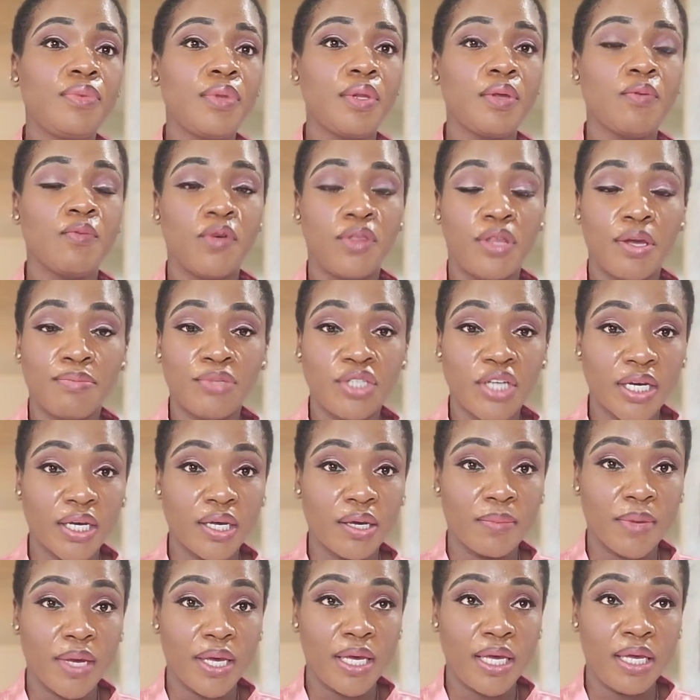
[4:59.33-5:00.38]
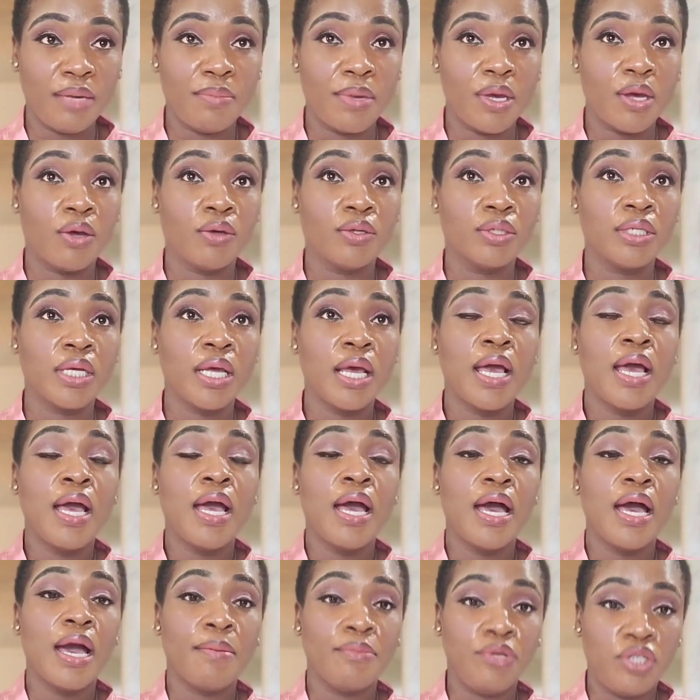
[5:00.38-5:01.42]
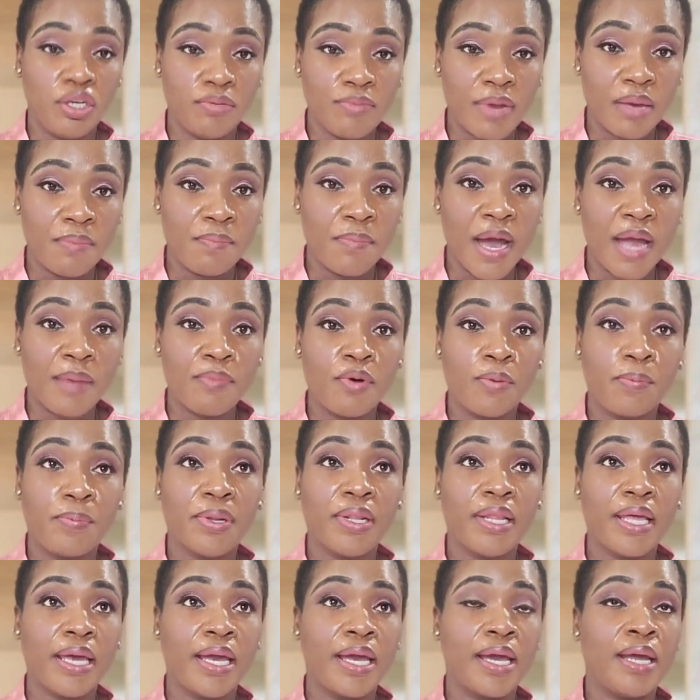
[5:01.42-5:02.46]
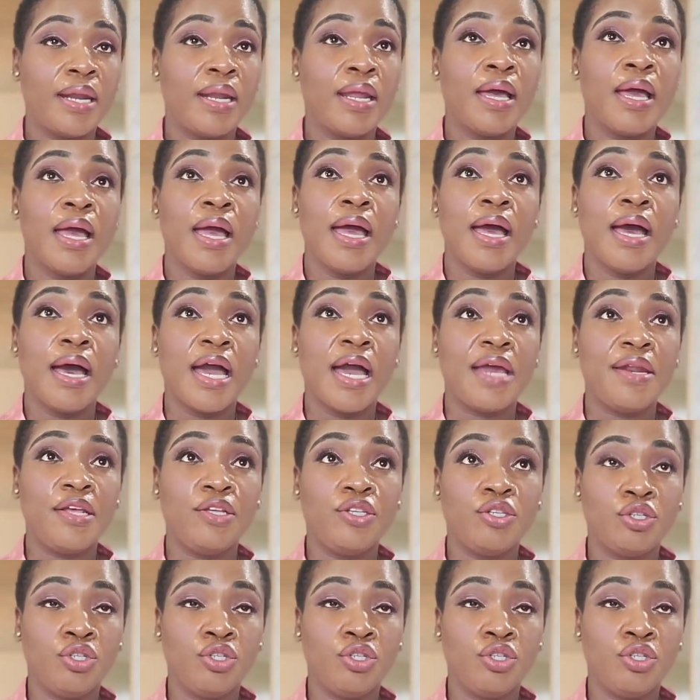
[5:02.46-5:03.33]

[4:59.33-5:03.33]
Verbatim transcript: Whether I'm checking my emails, I'm doing my Bible plan, I need to